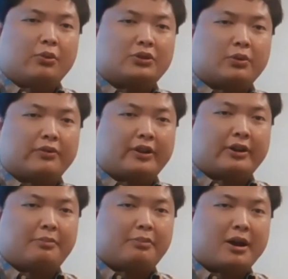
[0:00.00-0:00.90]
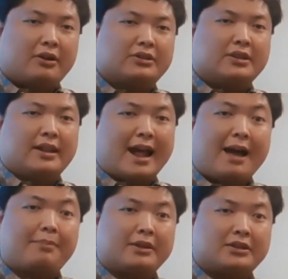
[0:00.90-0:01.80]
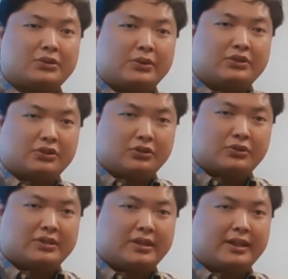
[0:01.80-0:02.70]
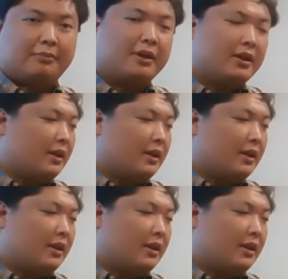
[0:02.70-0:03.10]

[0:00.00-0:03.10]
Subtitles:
which we're very proud and happy to introduce to them.